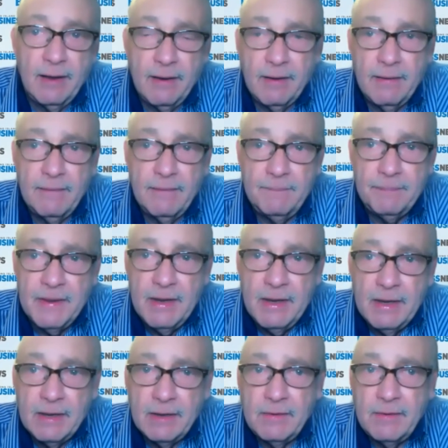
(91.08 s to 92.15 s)

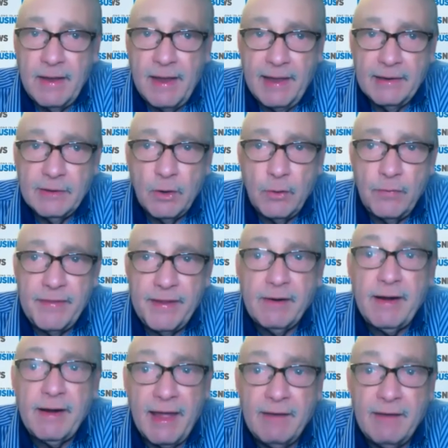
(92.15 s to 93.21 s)
And
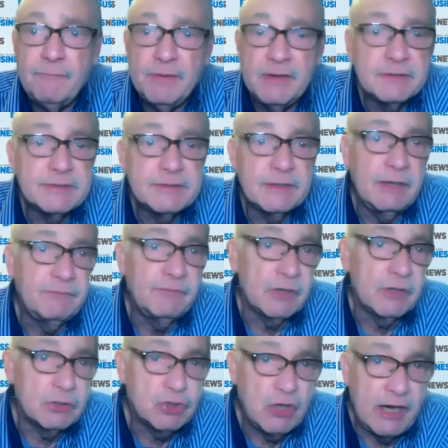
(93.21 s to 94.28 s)
there have been
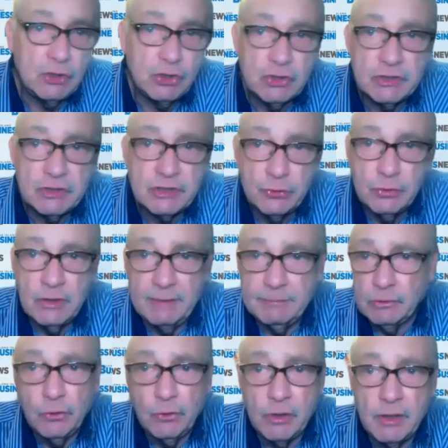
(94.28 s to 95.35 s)
significant changes to
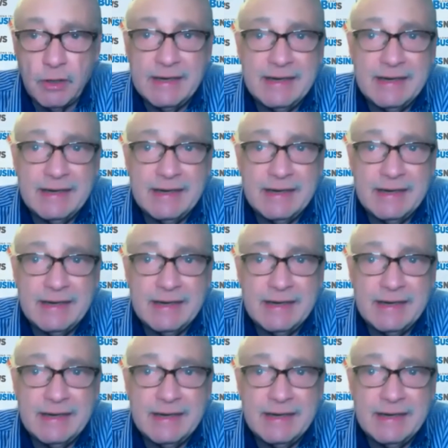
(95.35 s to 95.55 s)
labor law